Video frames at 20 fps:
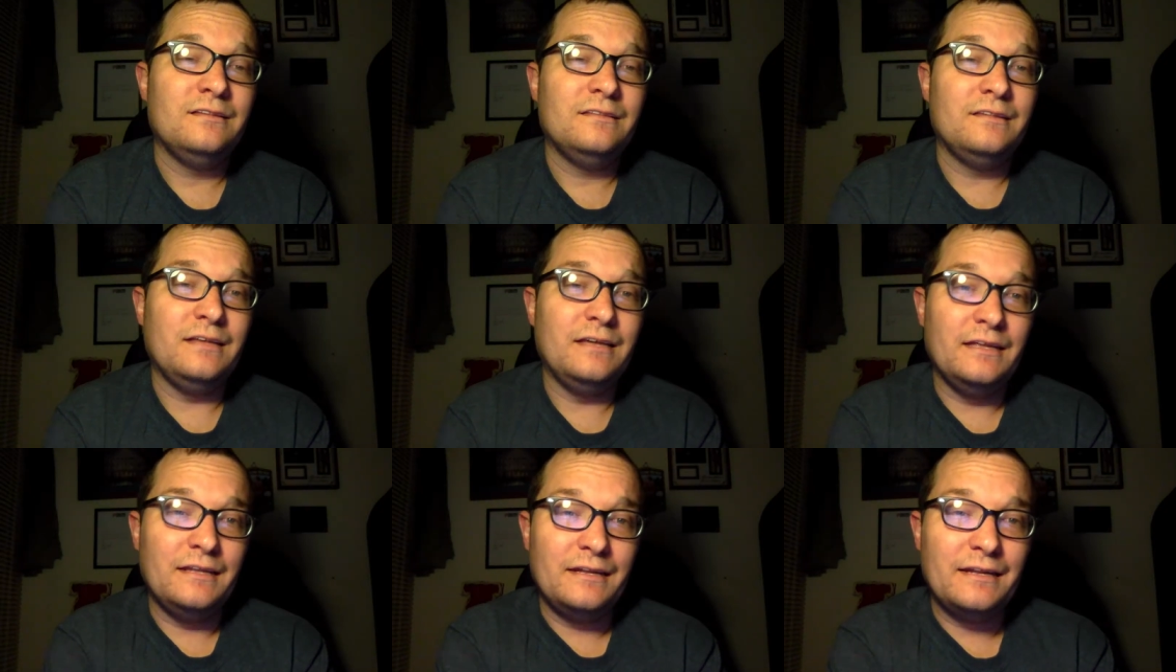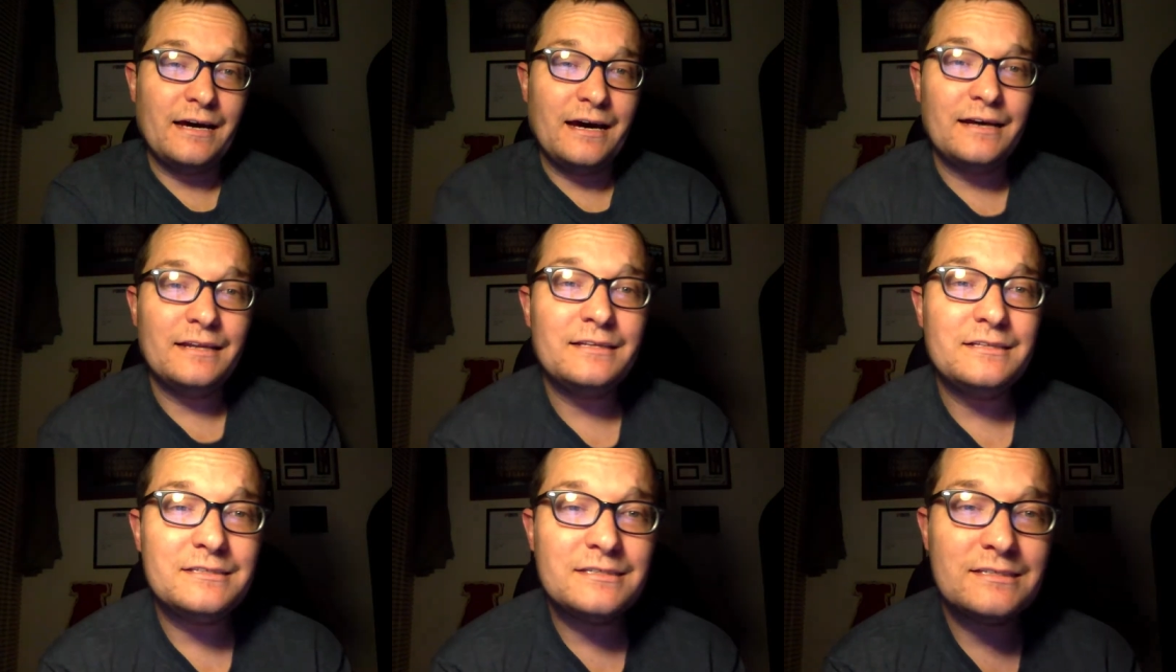the
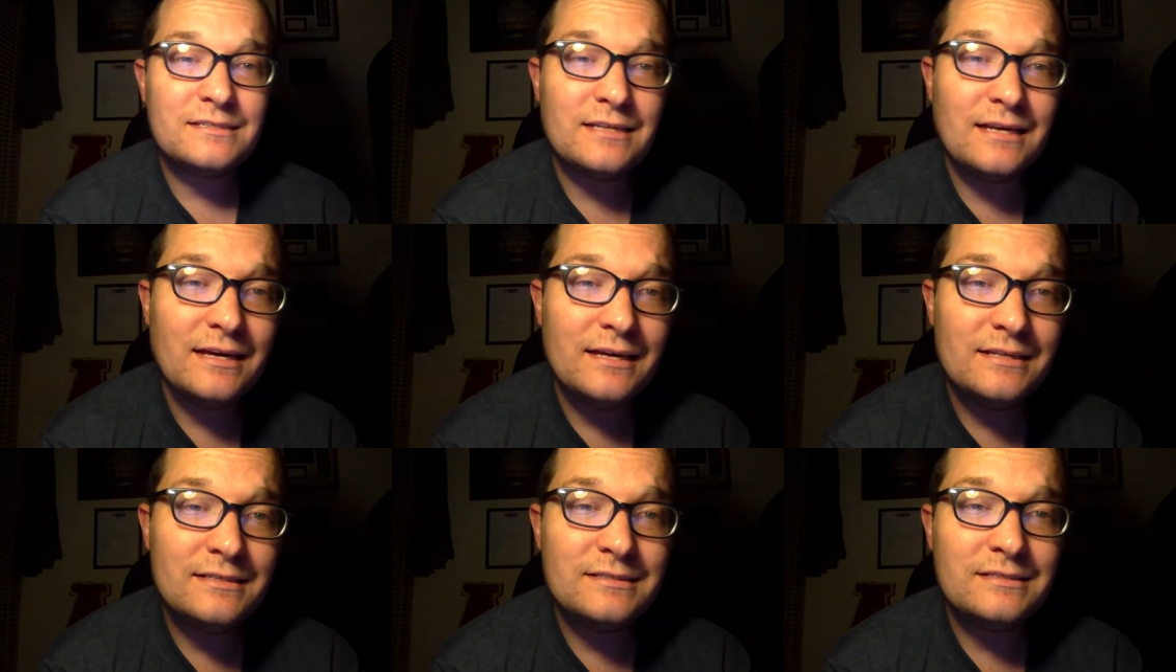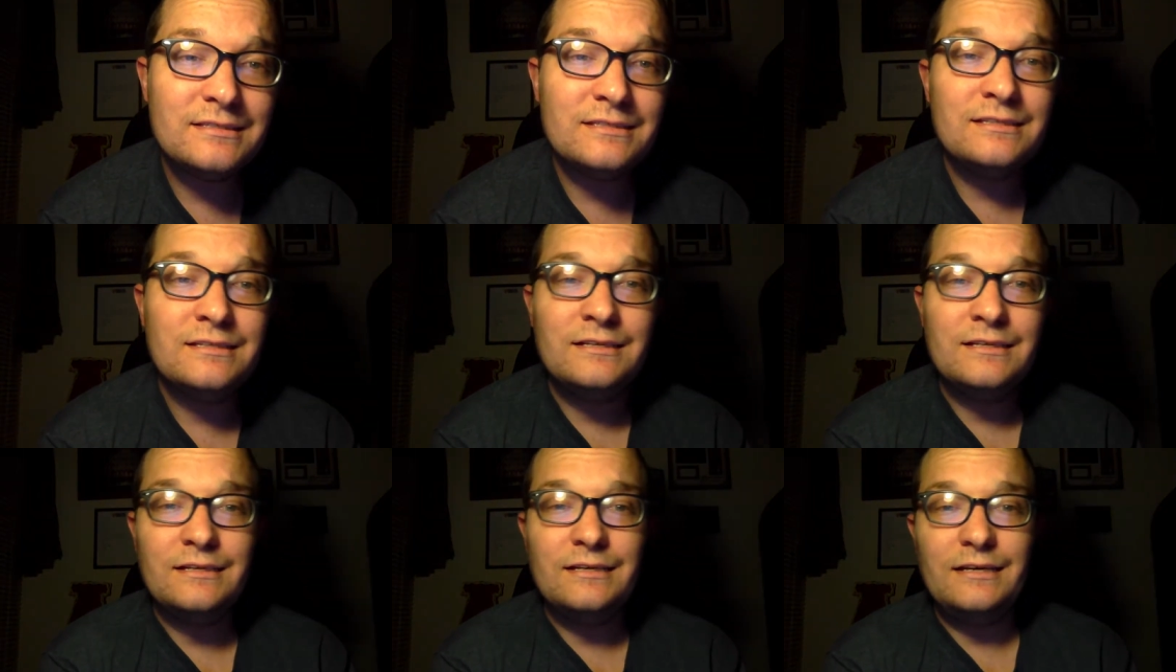United
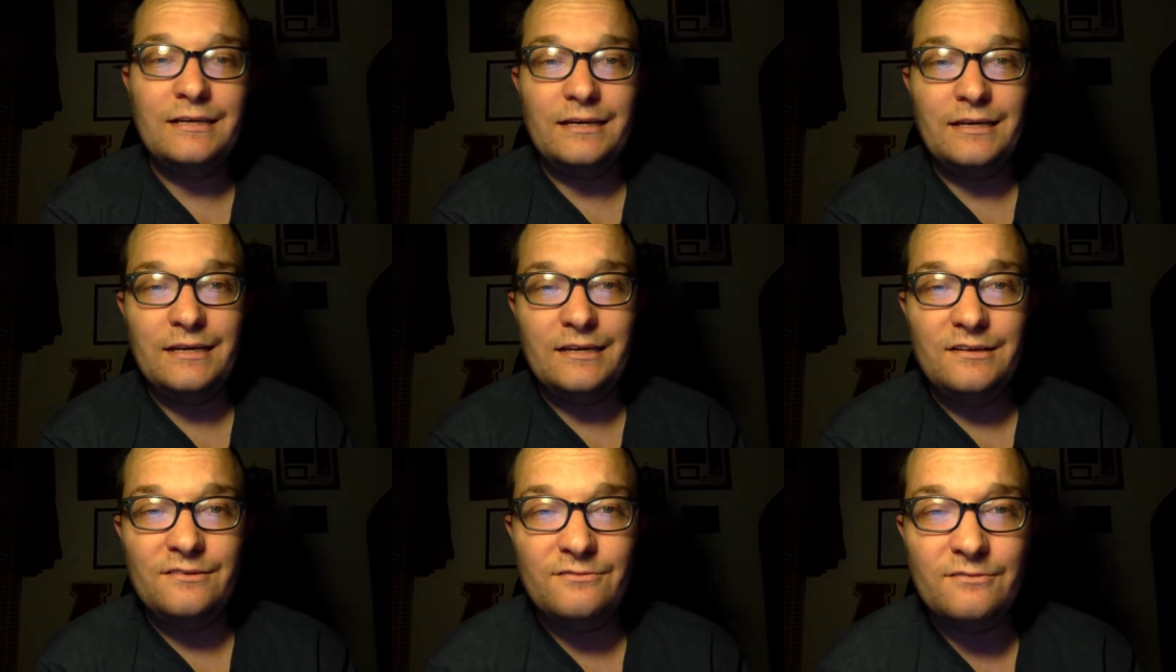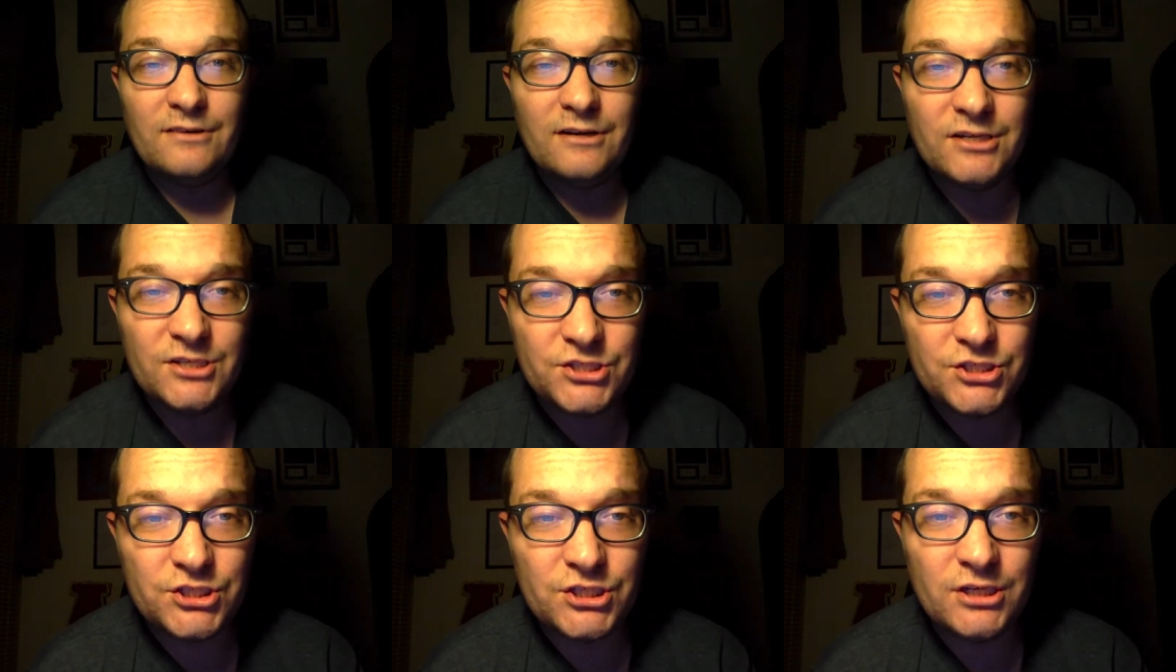States and
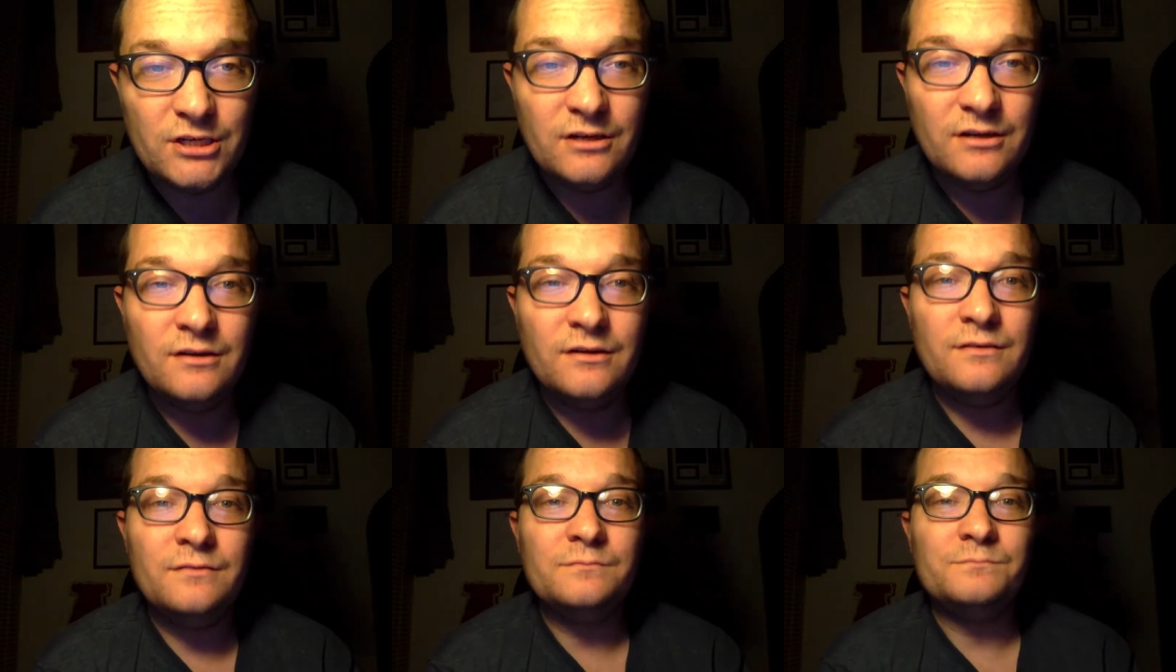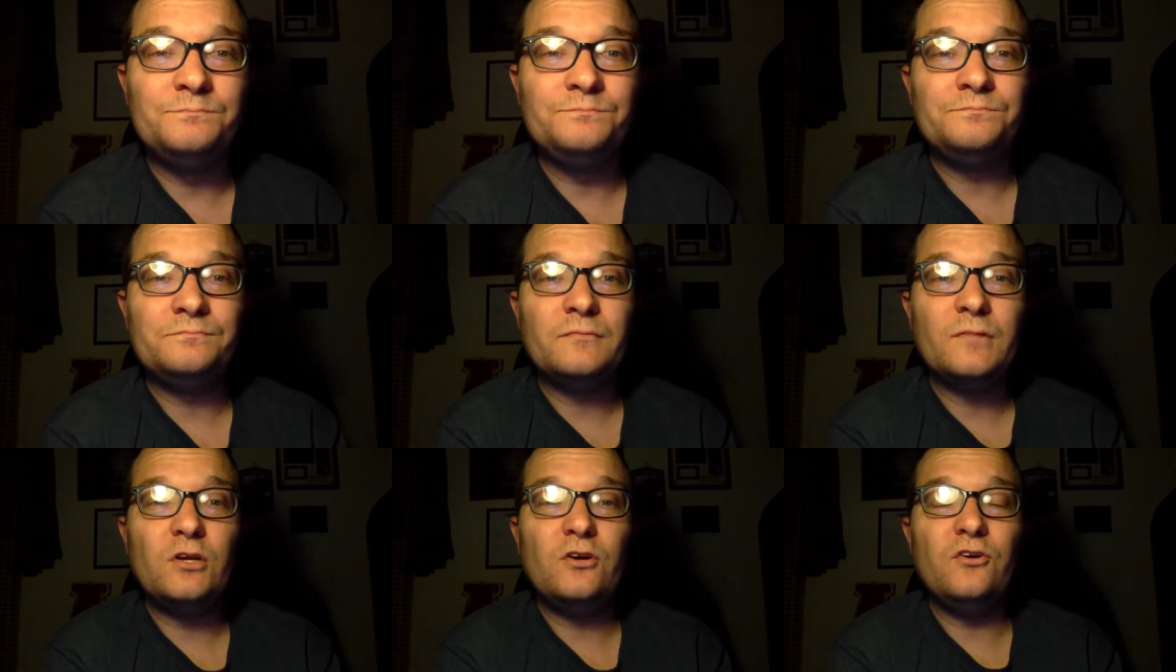Russia
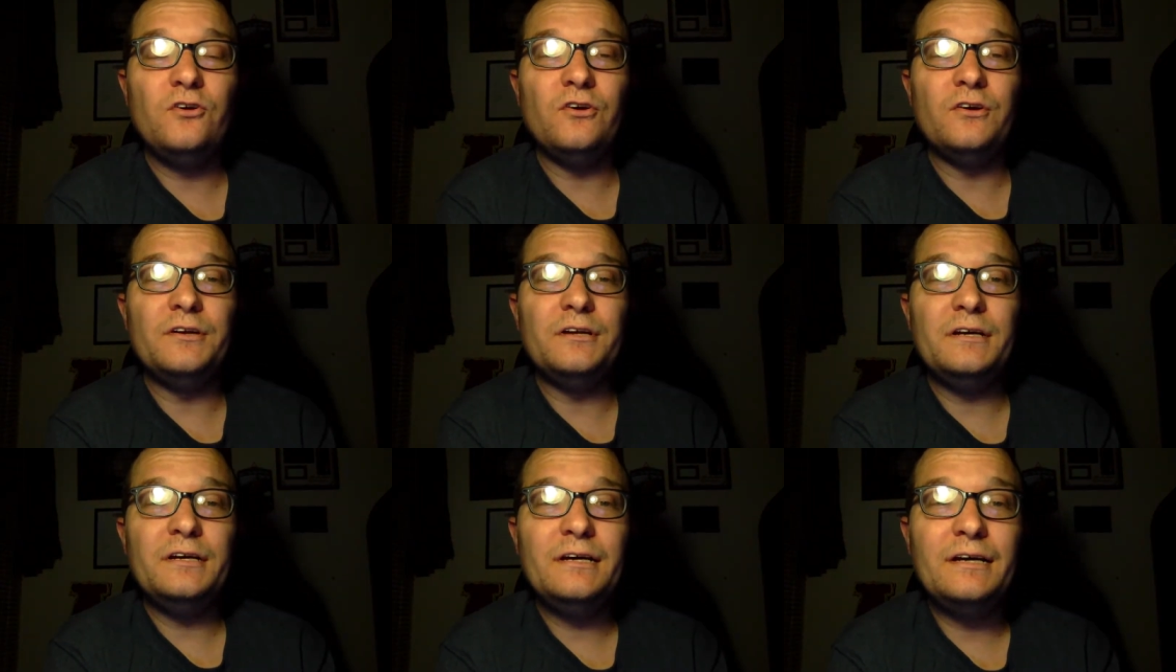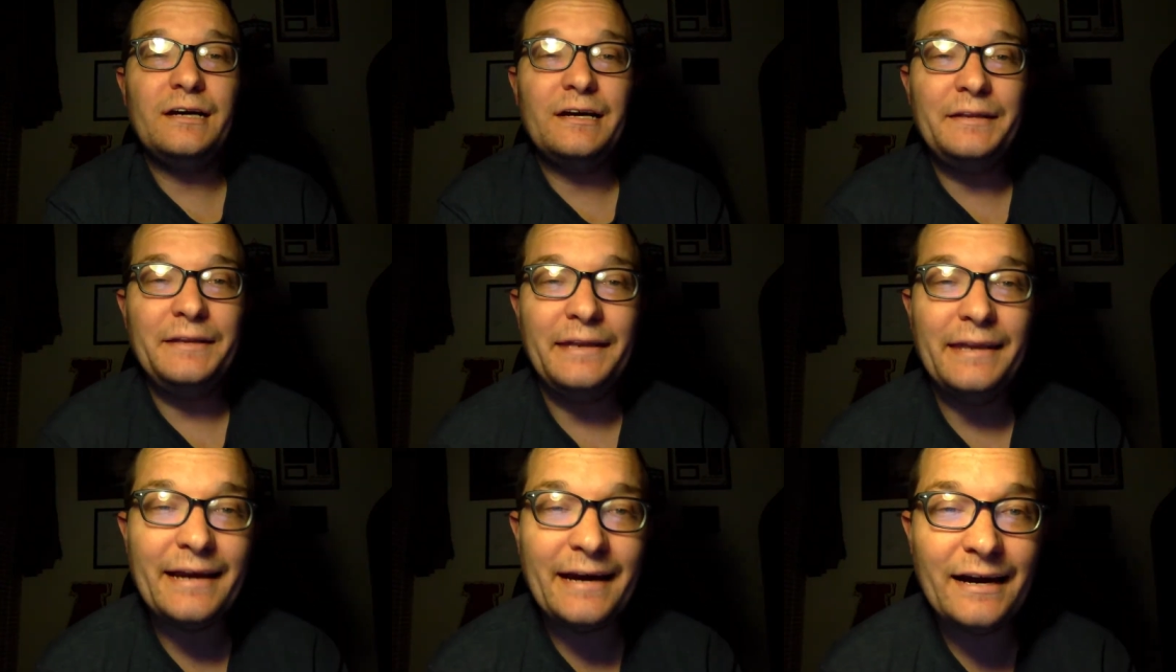could
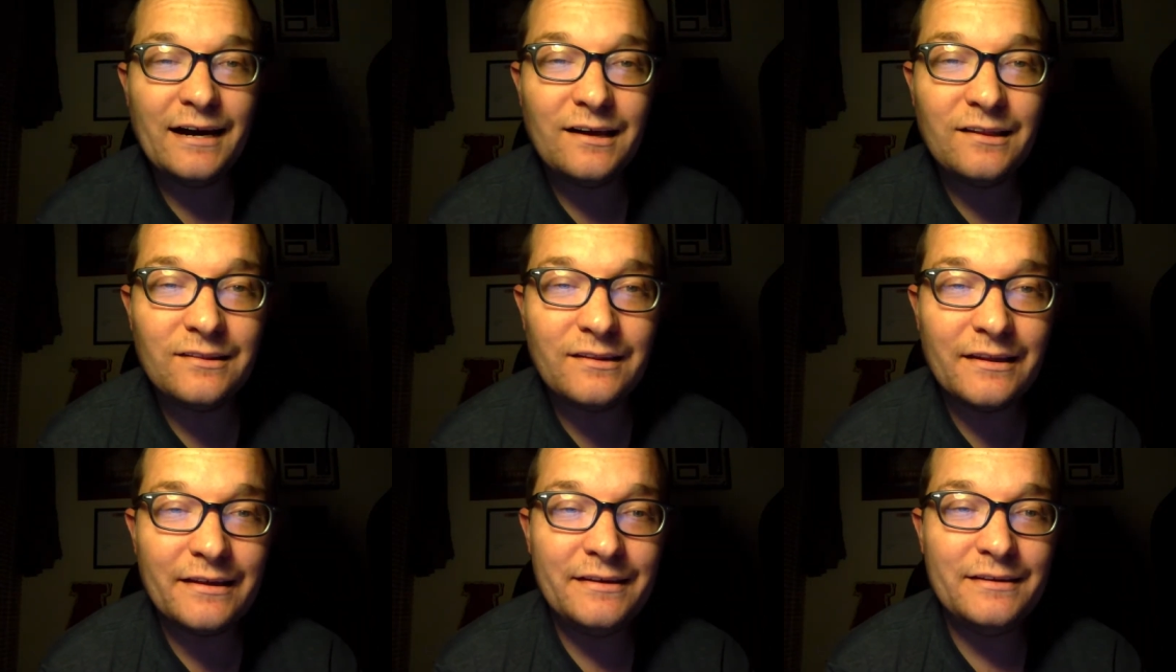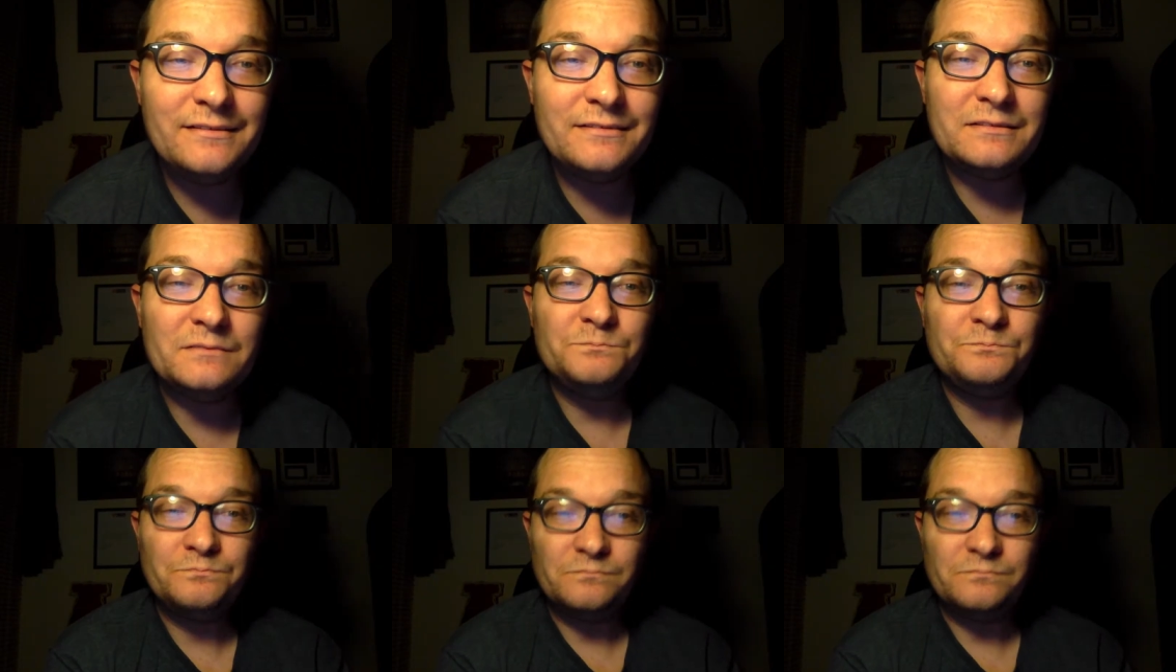annihilate